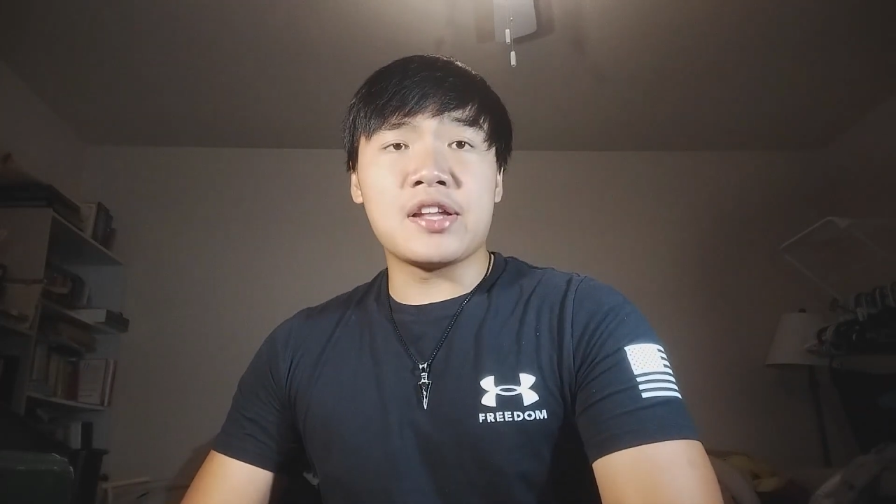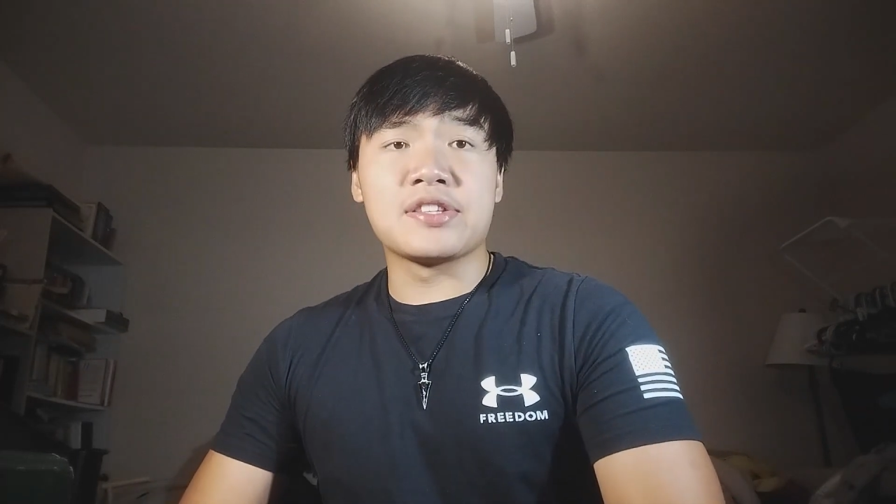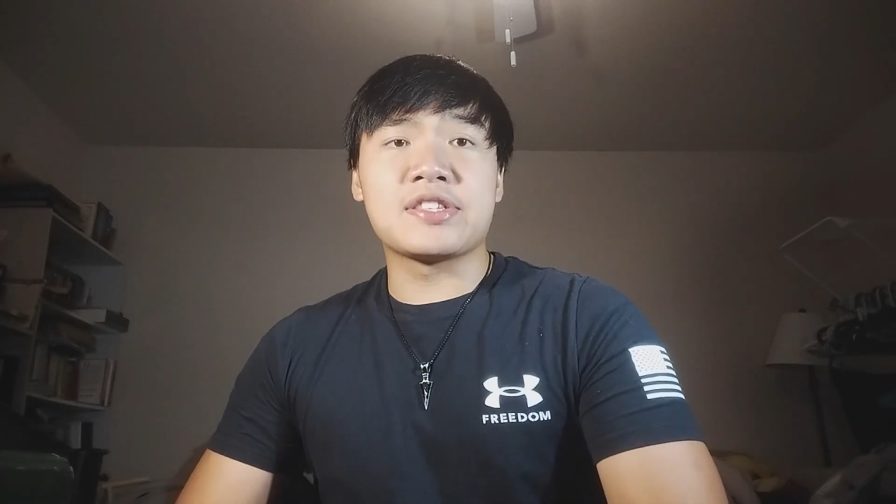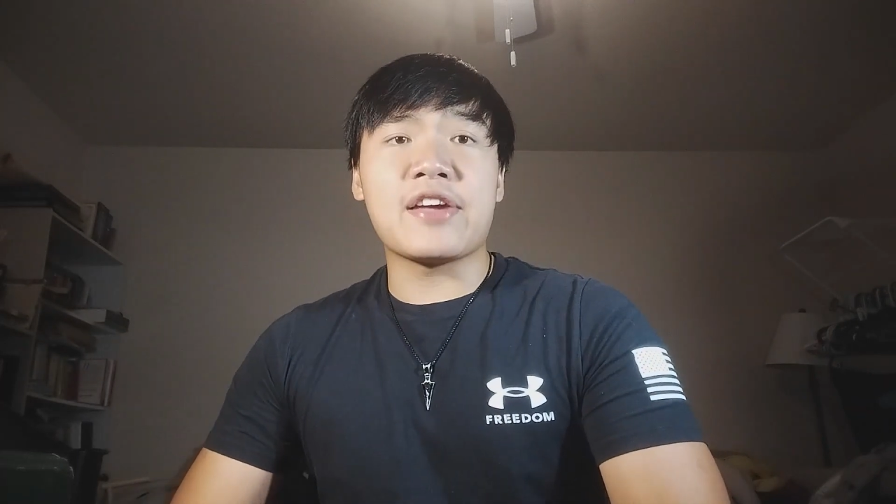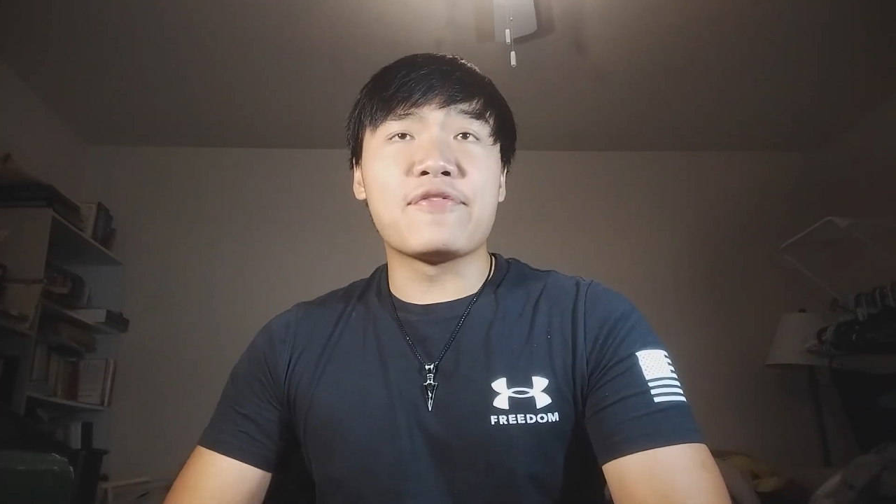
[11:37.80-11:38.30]
And
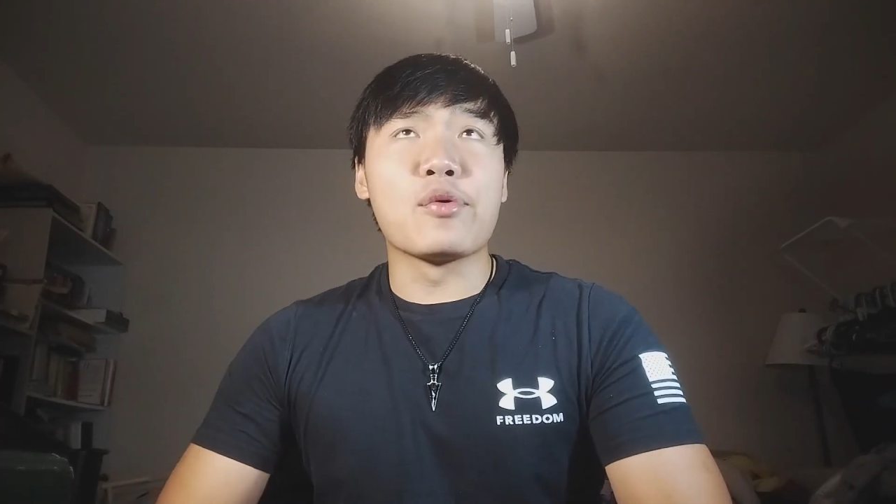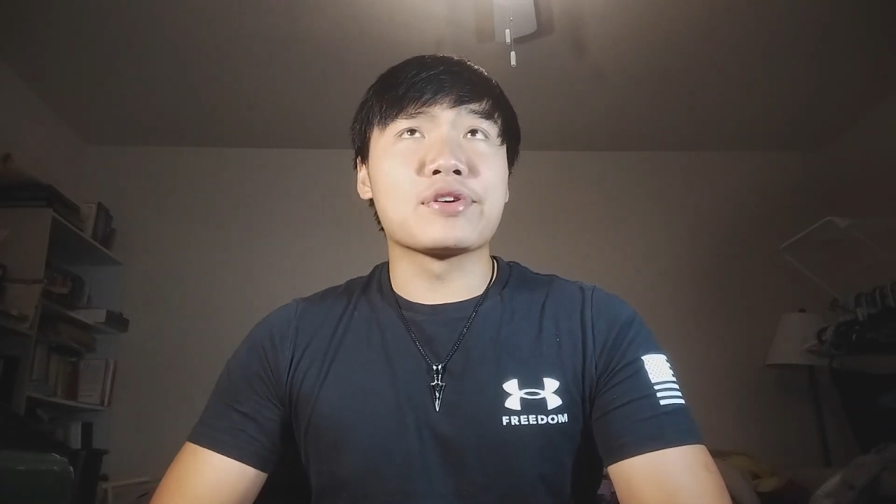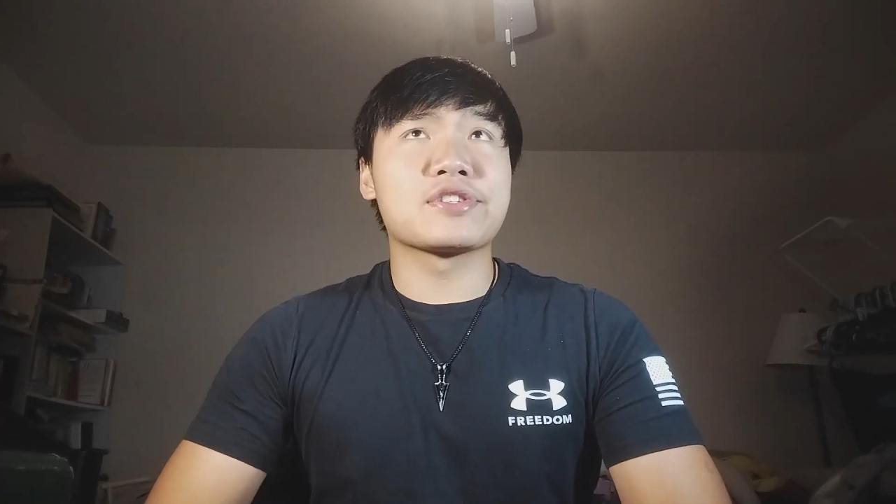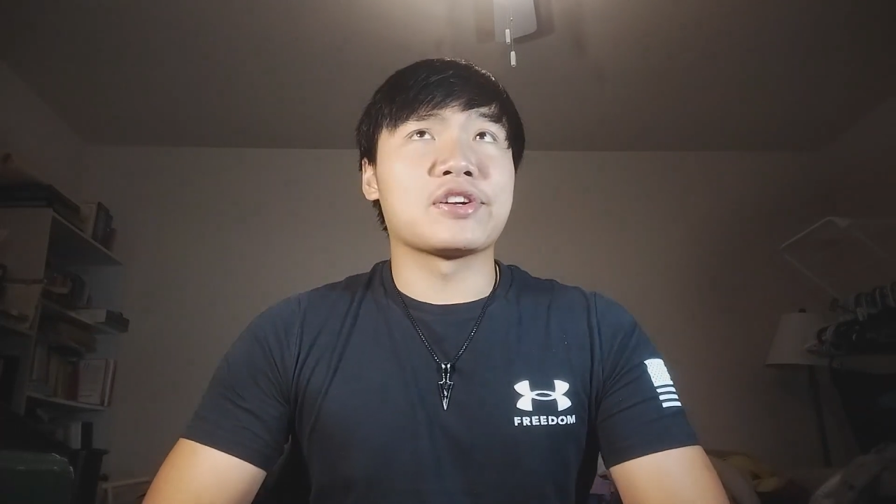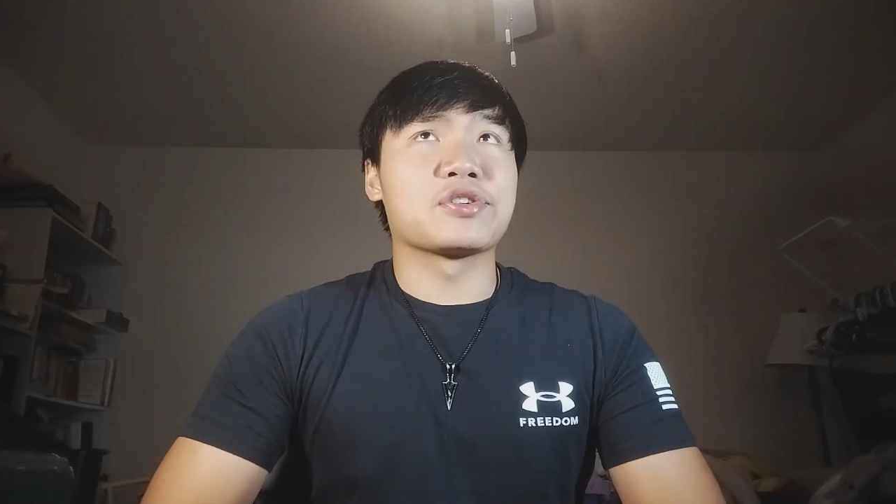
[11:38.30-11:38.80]
stay
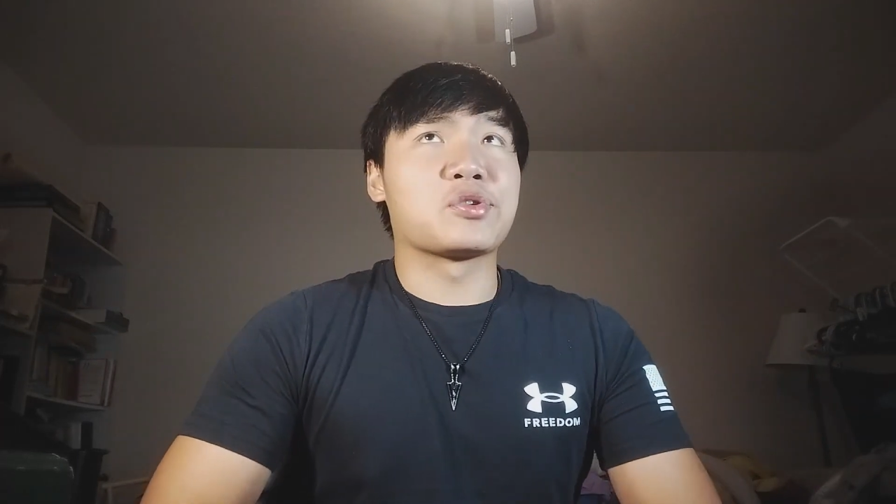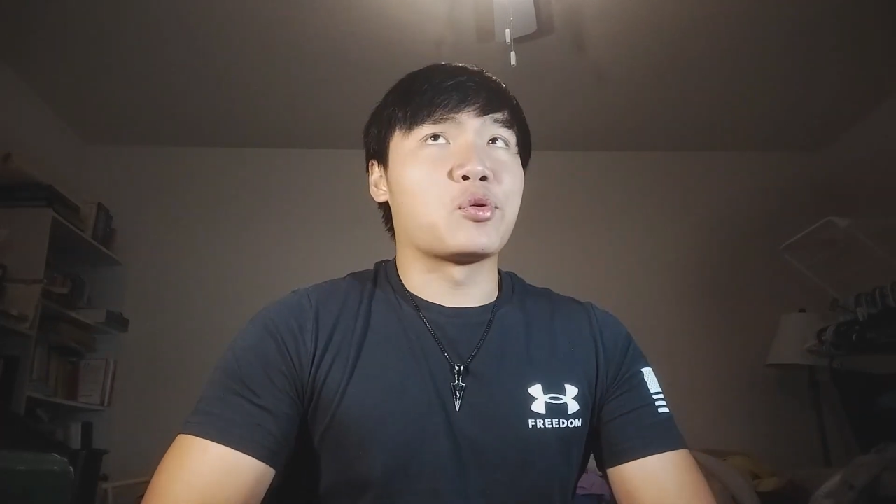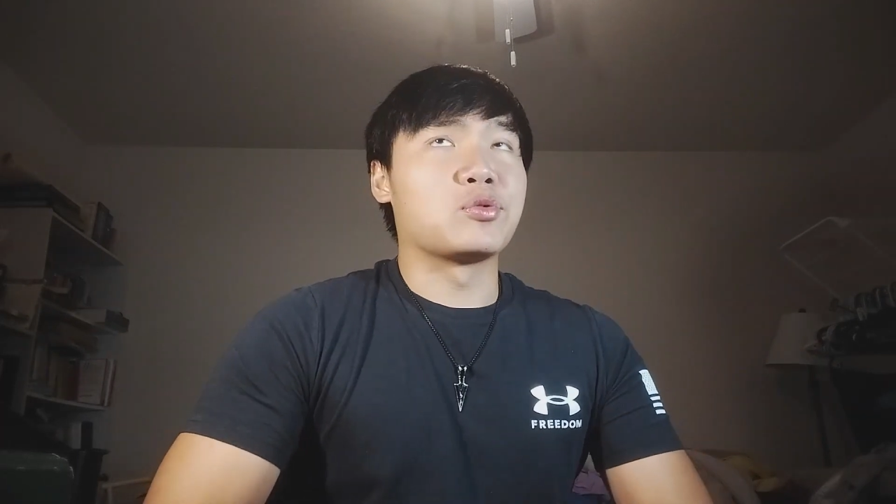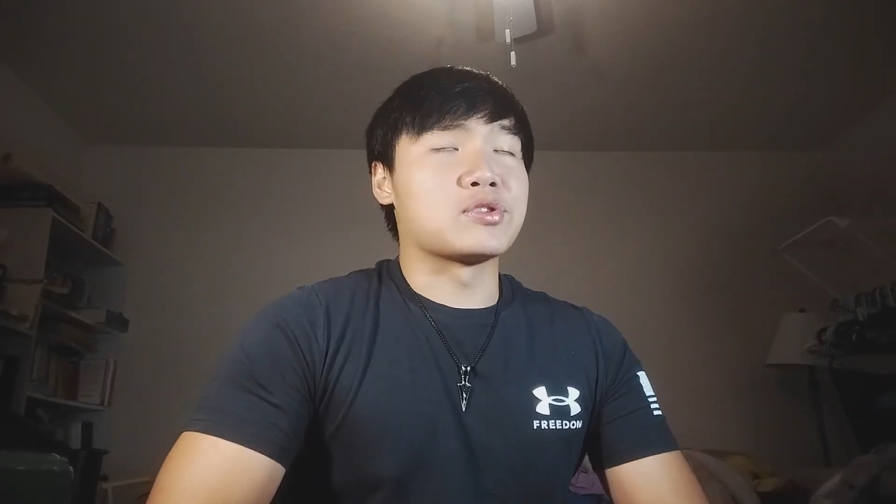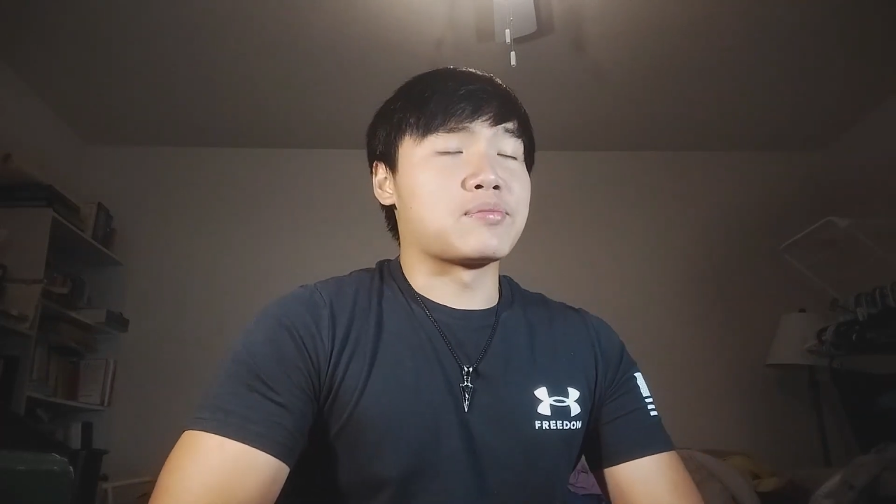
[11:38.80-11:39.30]
focused on your
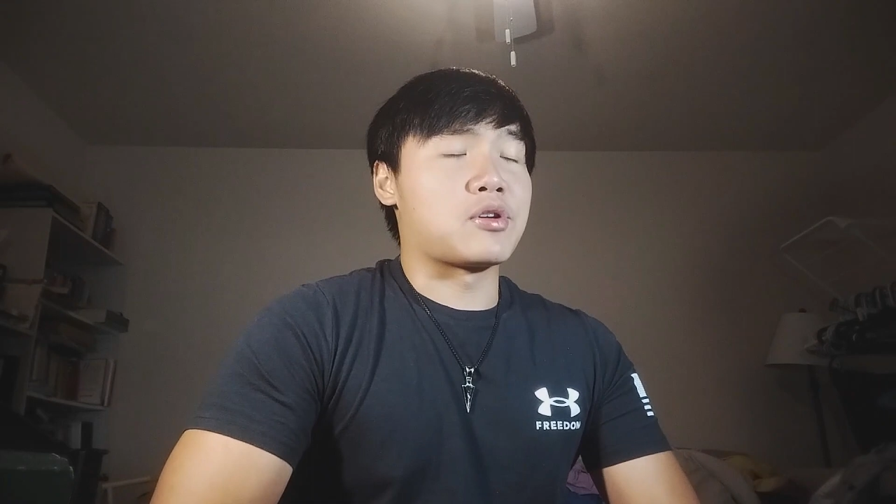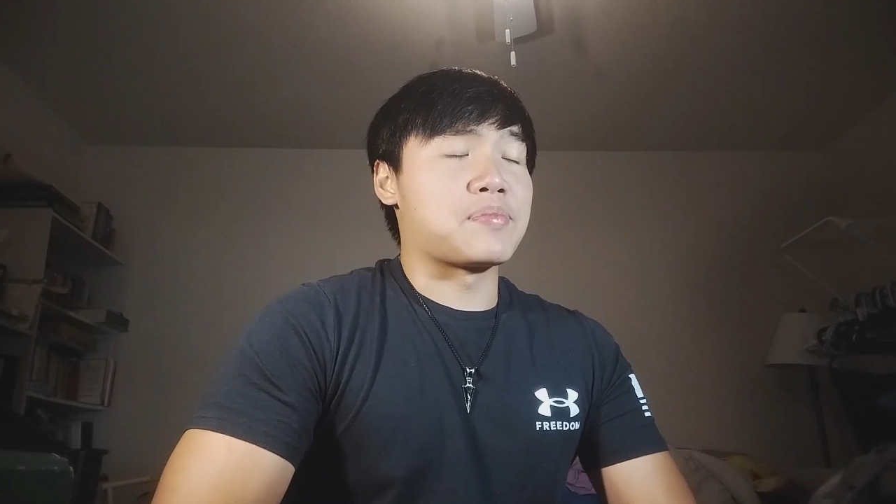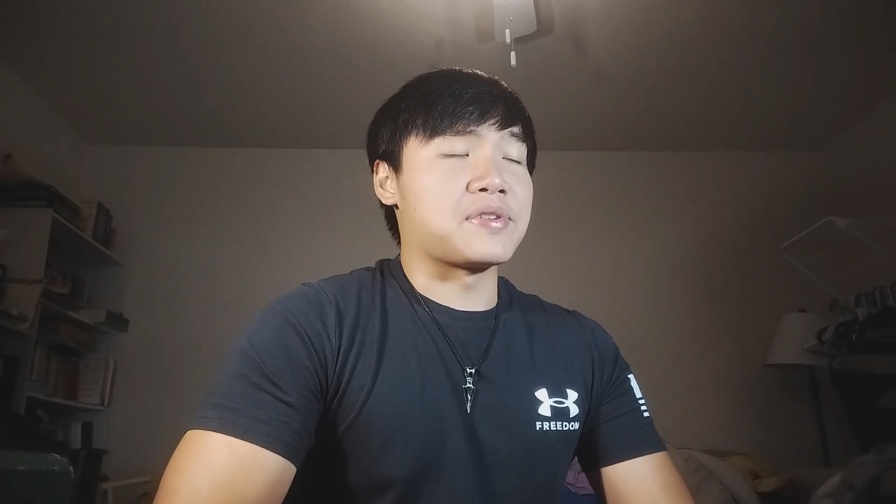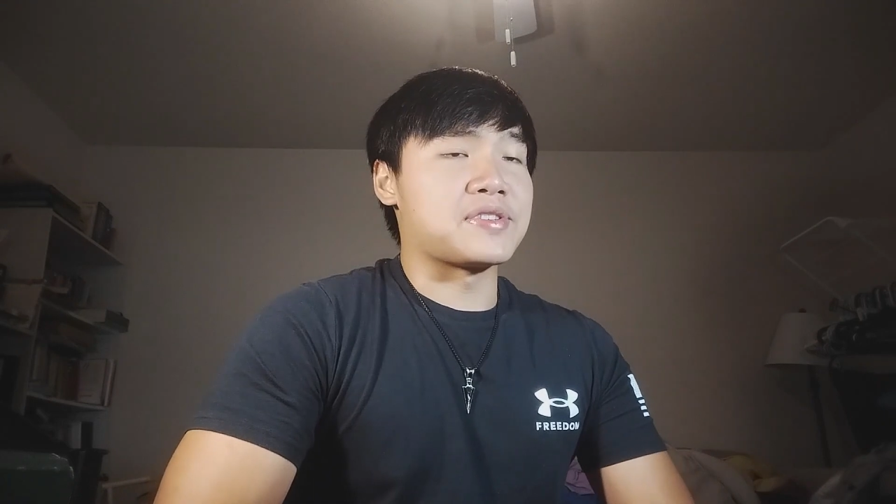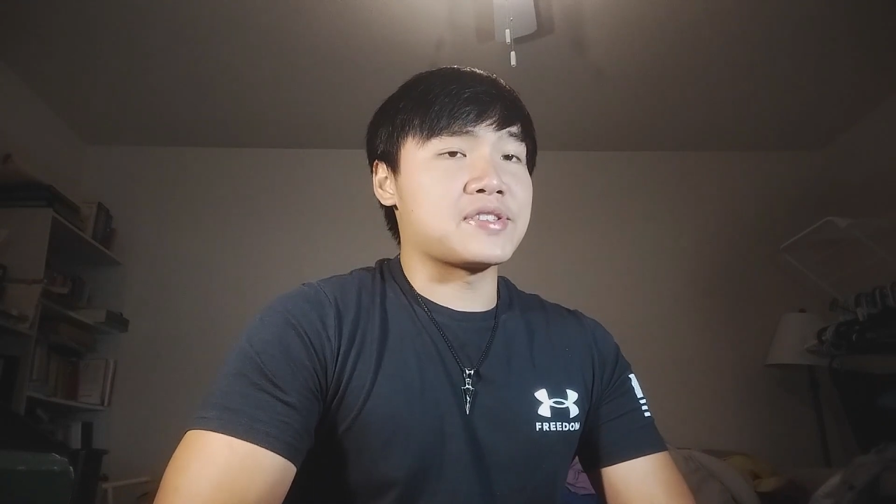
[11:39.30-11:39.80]
goals and
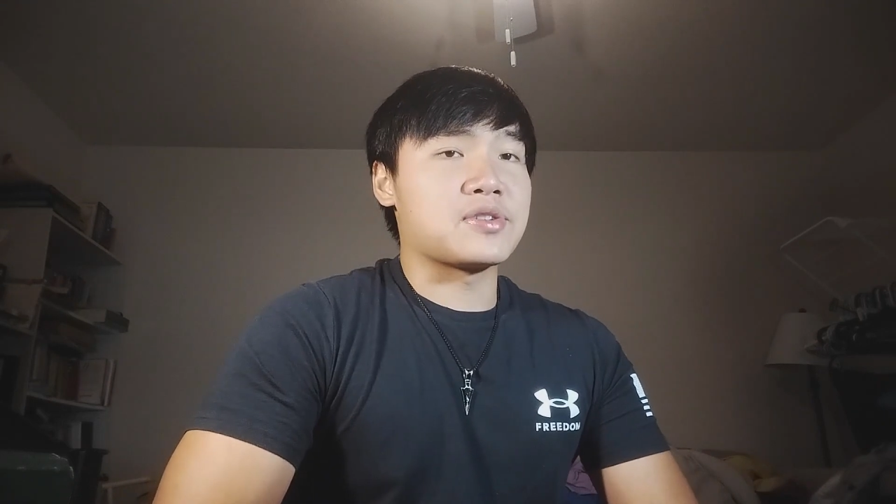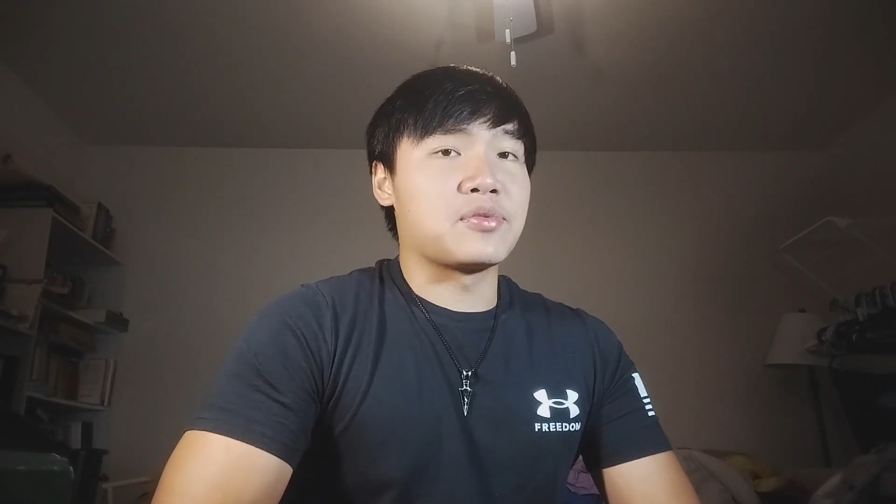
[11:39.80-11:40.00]
purpose.